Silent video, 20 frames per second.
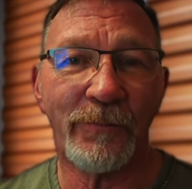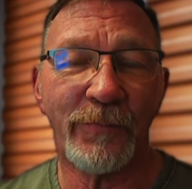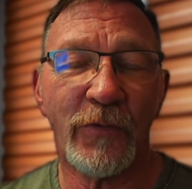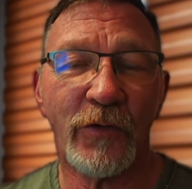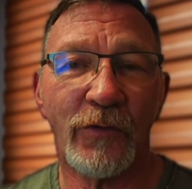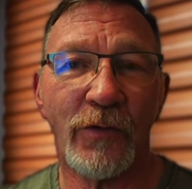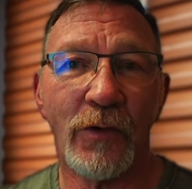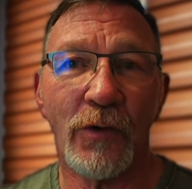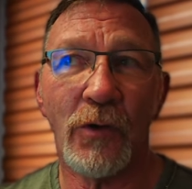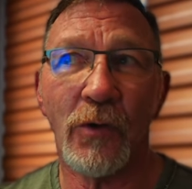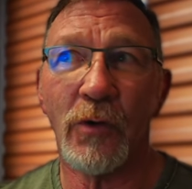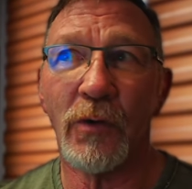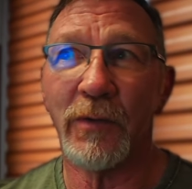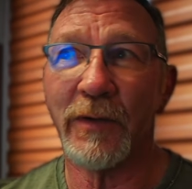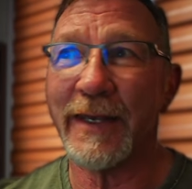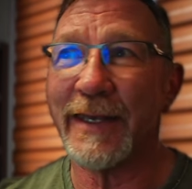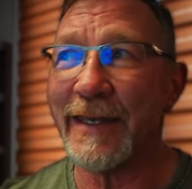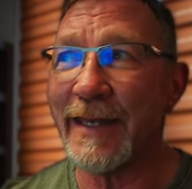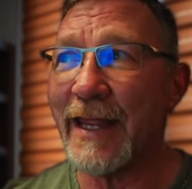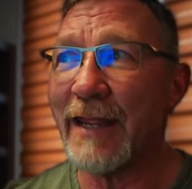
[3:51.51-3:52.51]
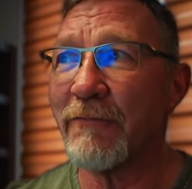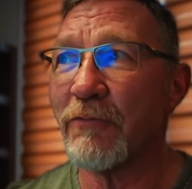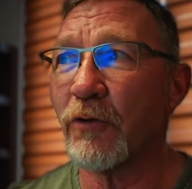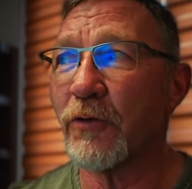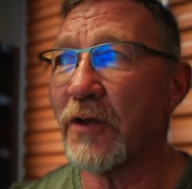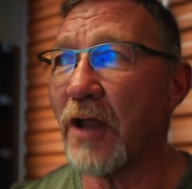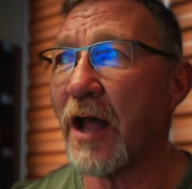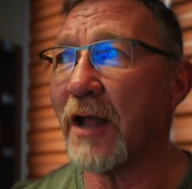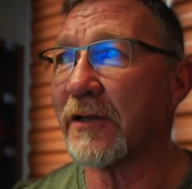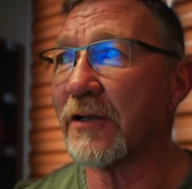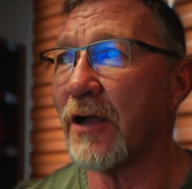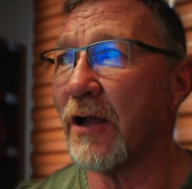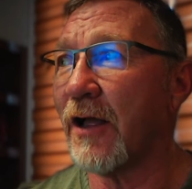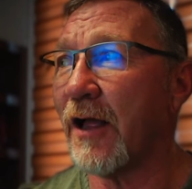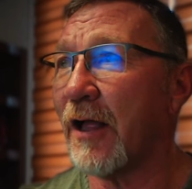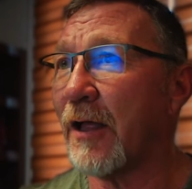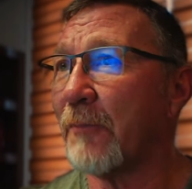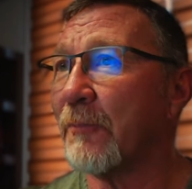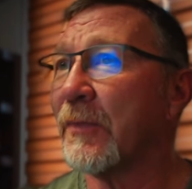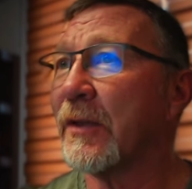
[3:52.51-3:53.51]
So,
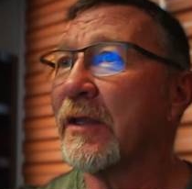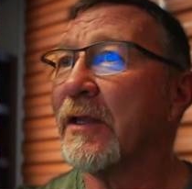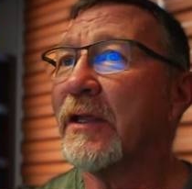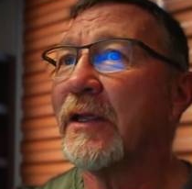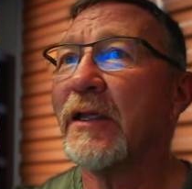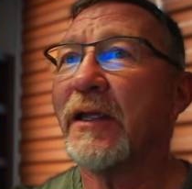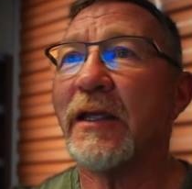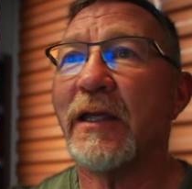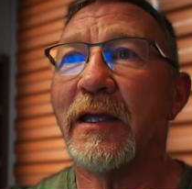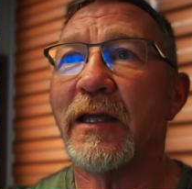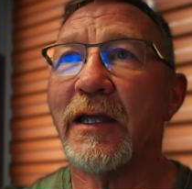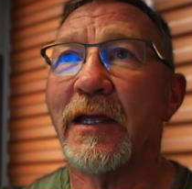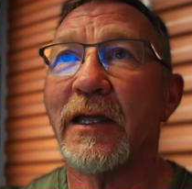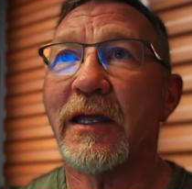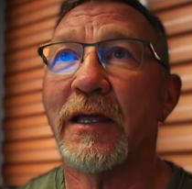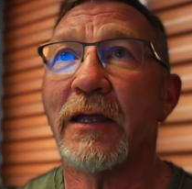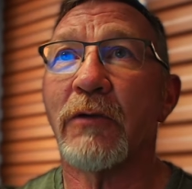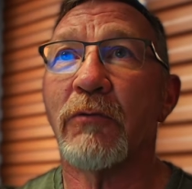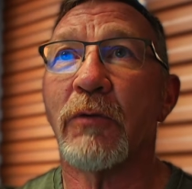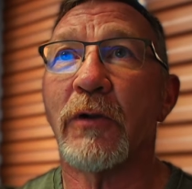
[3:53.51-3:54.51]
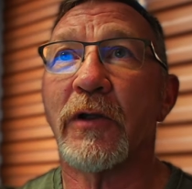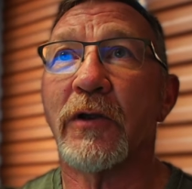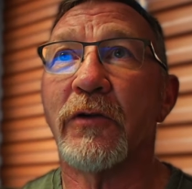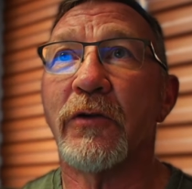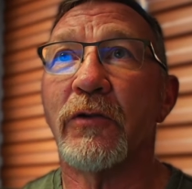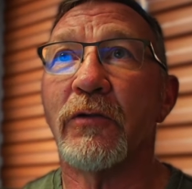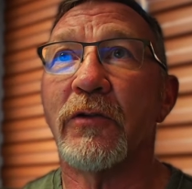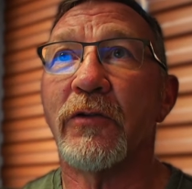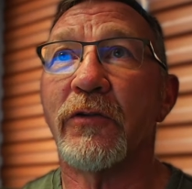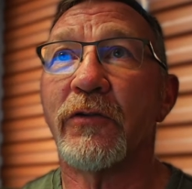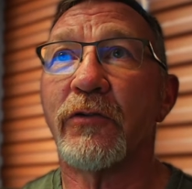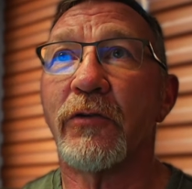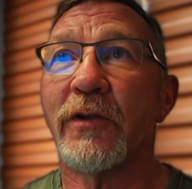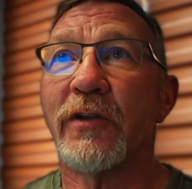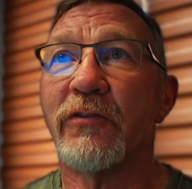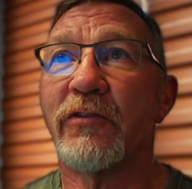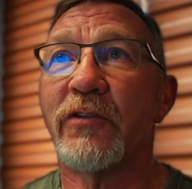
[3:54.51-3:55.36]
naver.com, and we're going to do a little screen